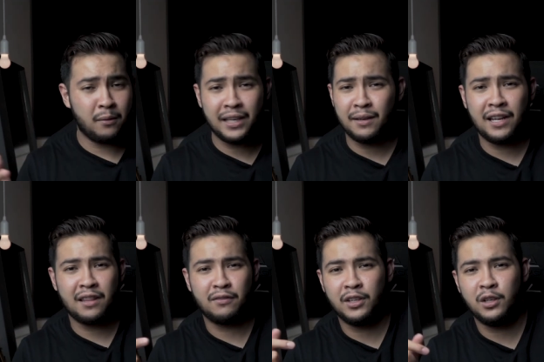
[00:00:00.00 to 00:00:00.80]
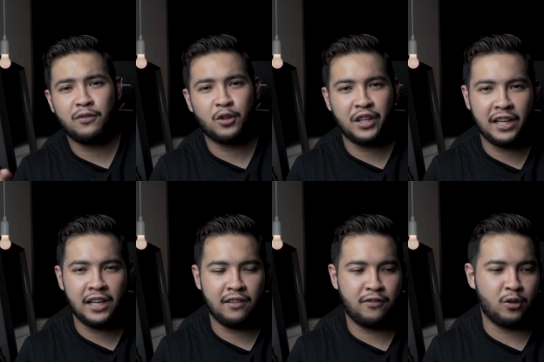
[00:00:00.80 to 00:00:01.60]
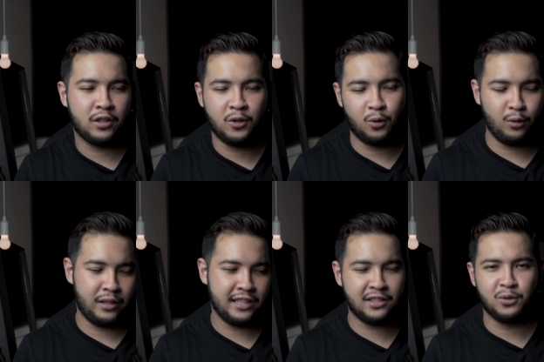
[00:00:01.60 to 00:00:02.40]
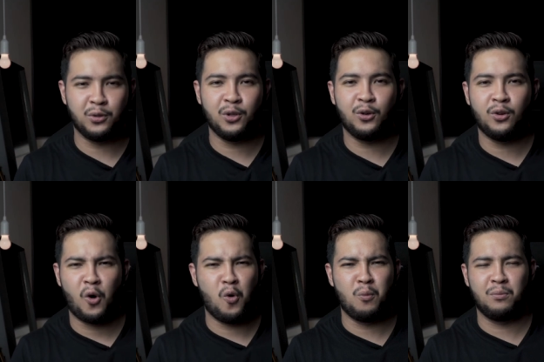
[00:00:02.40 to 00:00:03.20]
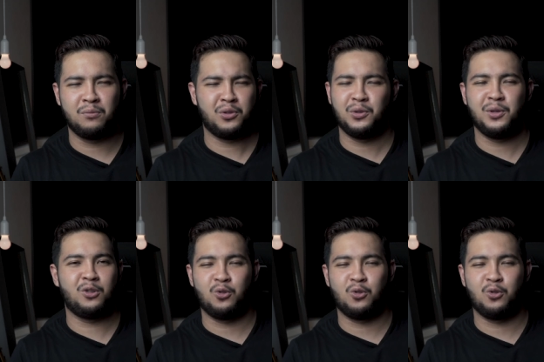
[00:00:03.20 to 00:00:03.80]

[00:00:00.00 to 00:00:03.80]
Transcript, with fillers: make another video for that, for the whole like studio, home studio